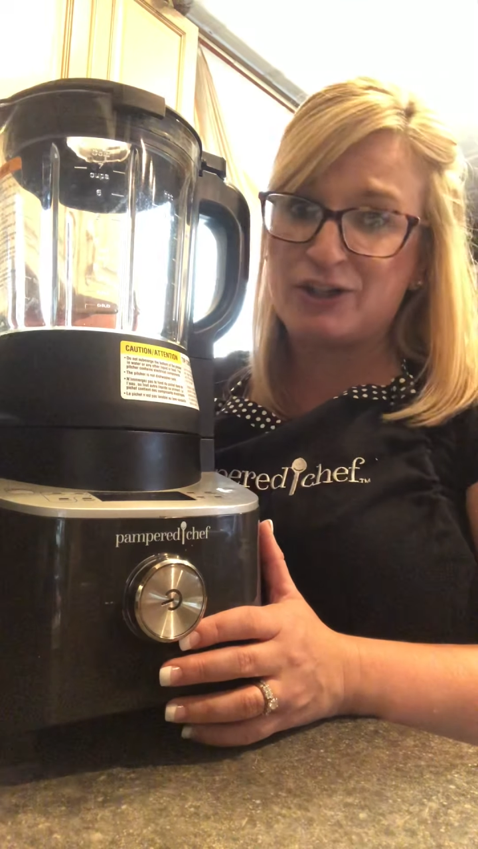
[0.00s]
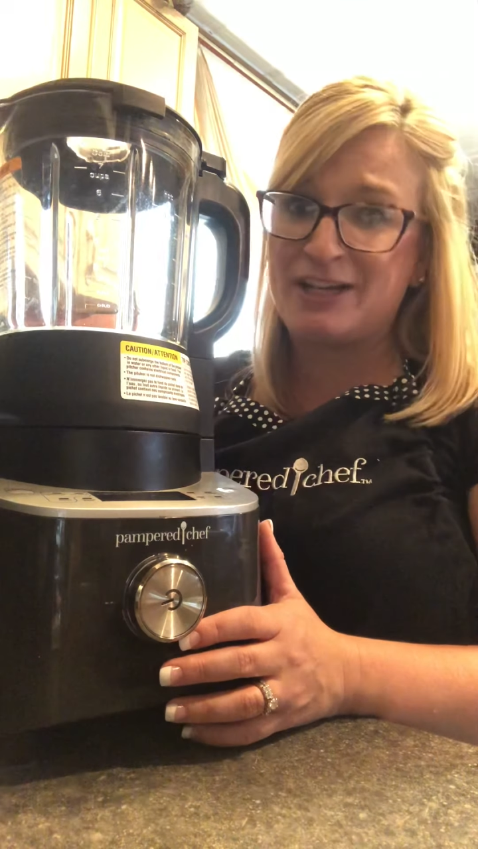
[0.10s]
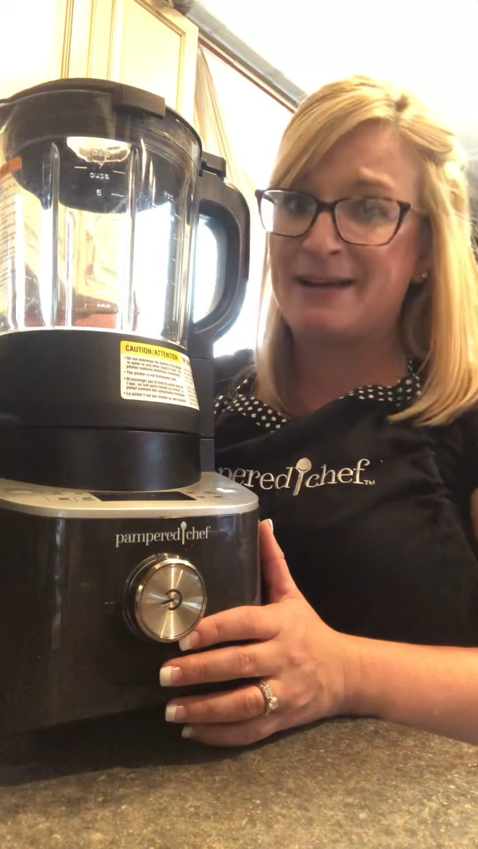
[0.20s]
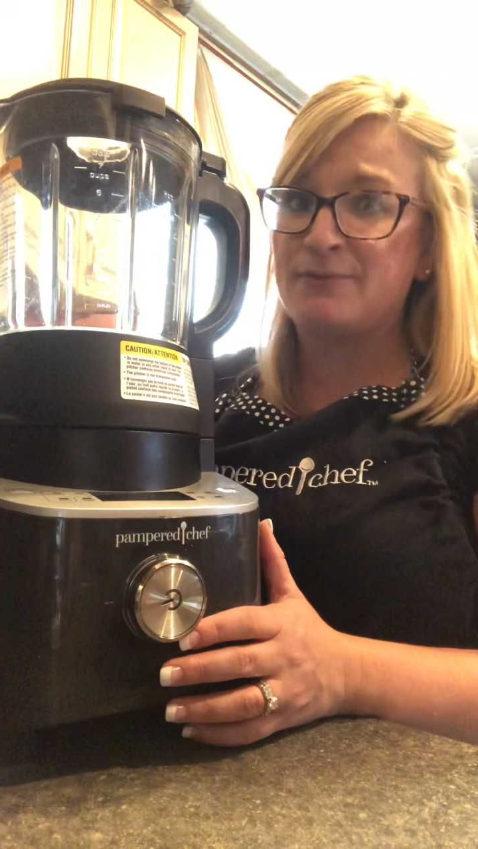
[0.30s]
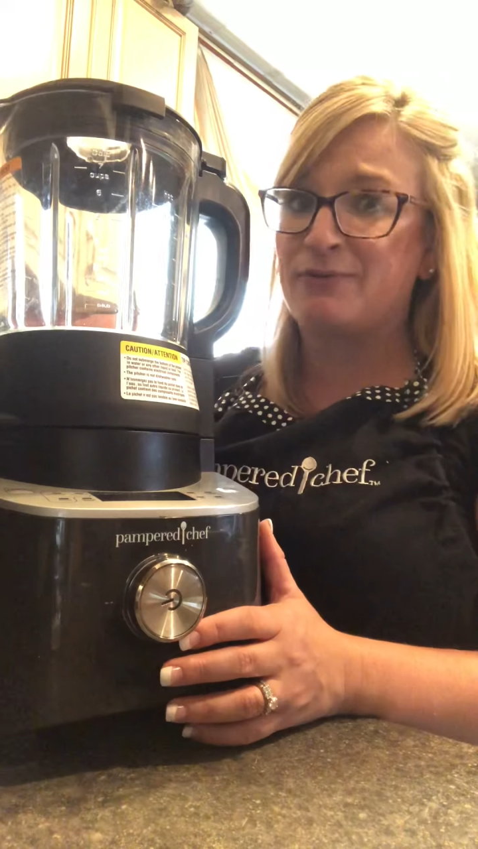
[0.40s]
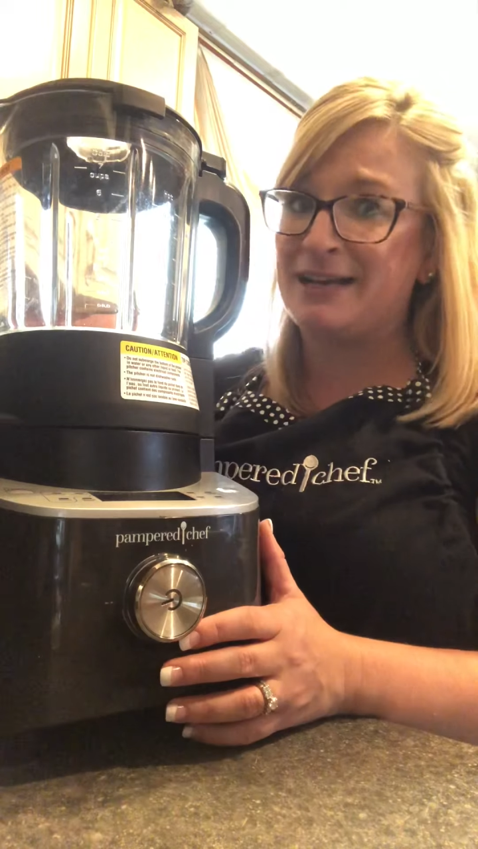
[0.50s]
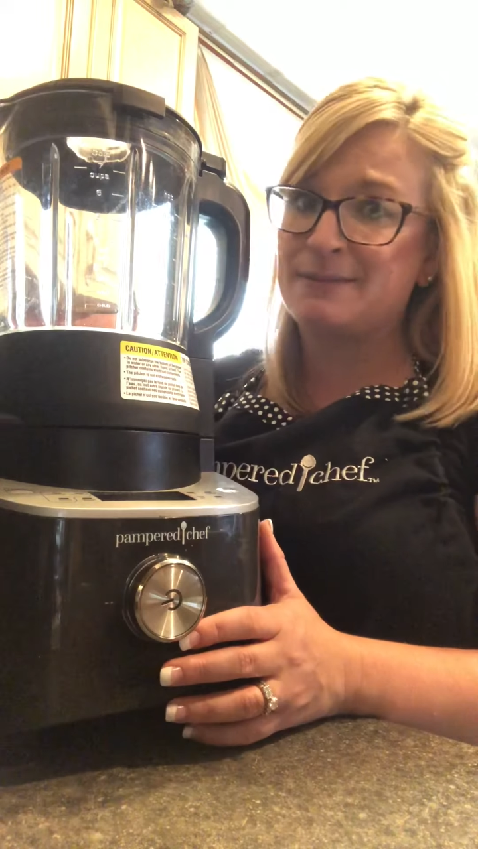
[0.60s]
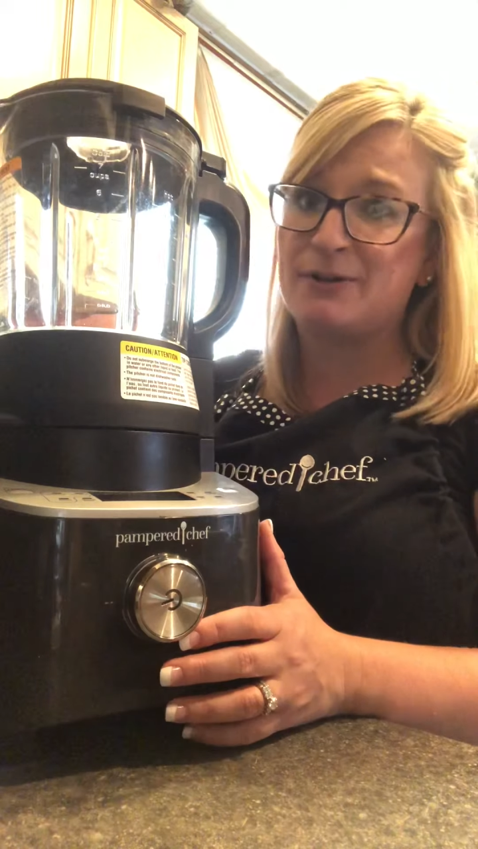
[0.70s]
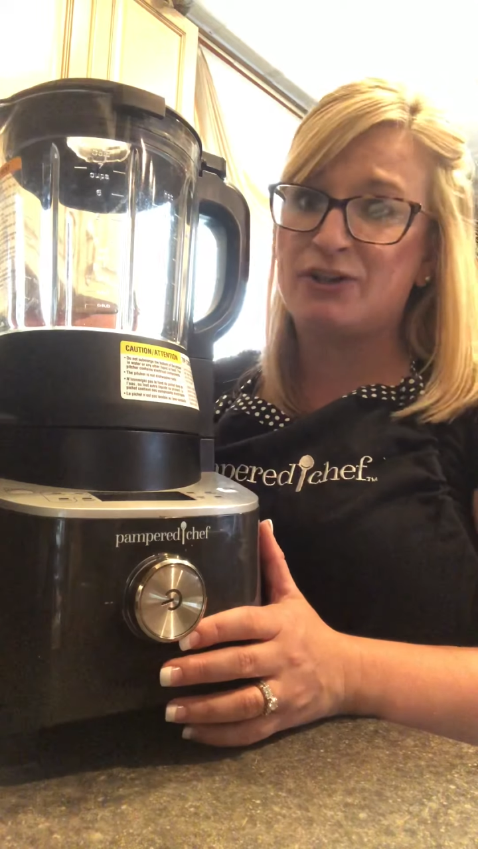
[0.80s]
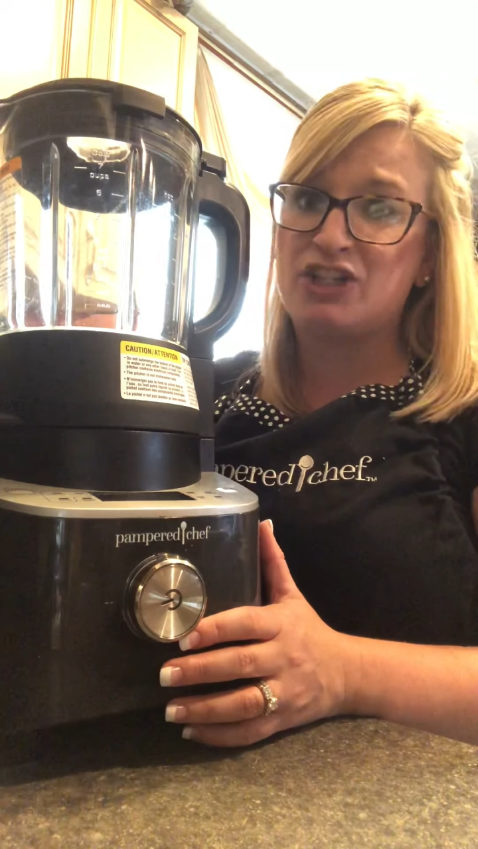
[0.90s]
jams,
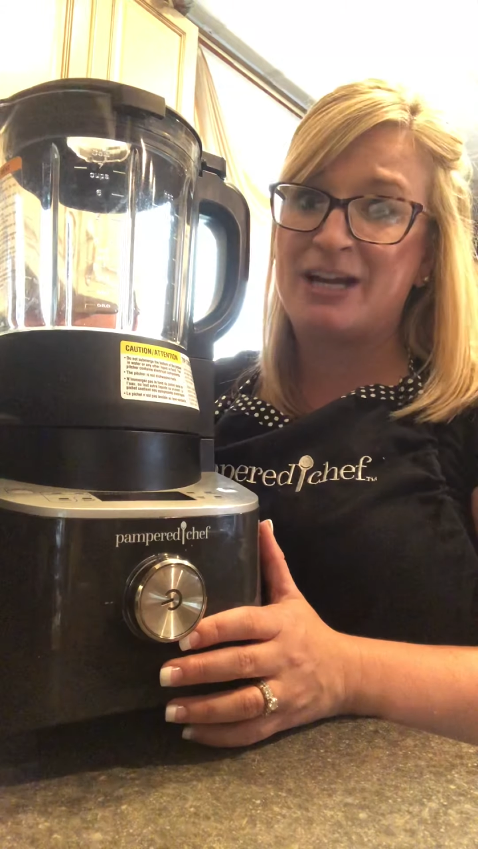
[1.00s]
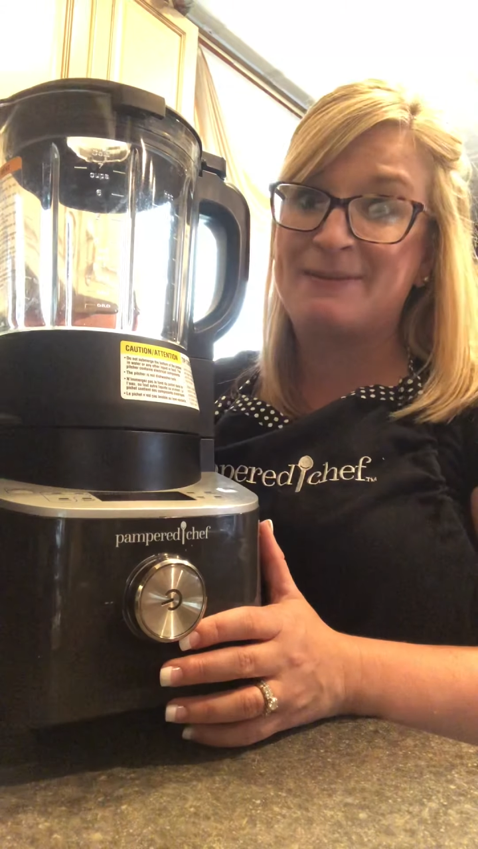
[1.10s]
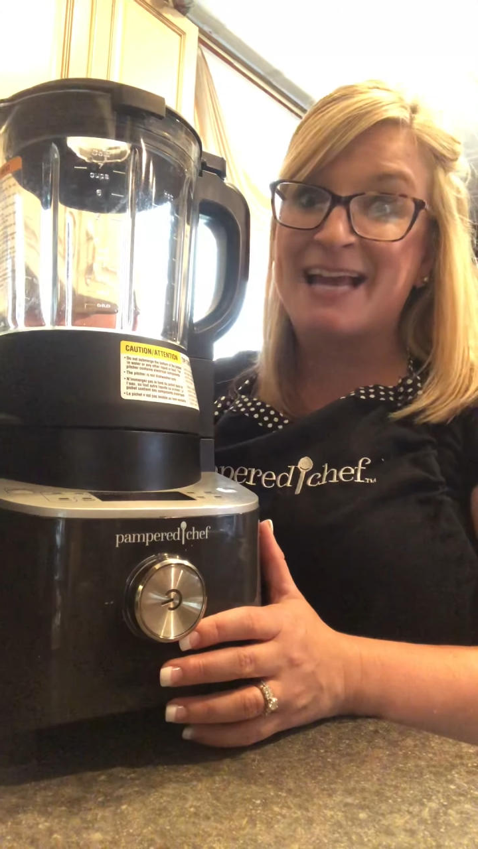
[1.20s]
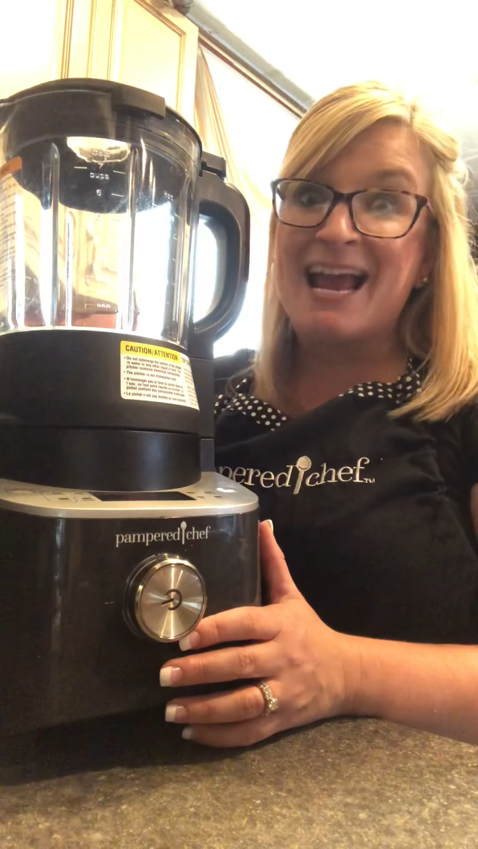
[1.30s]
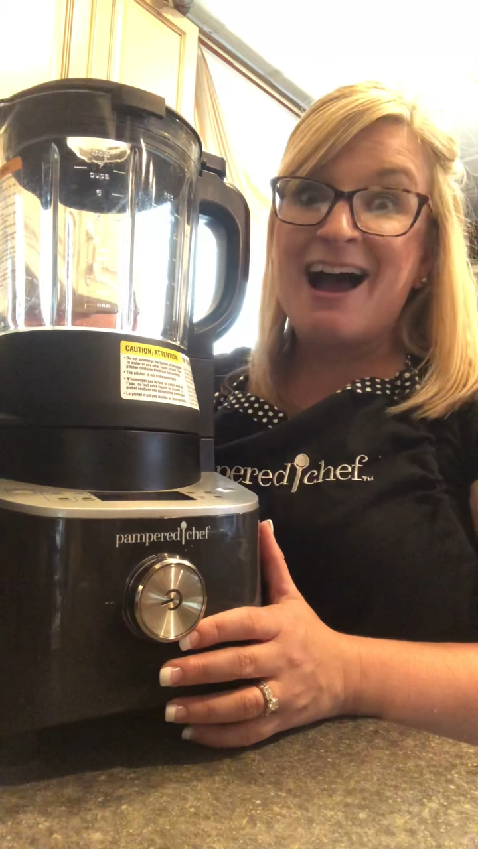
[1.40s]
raspberry jams.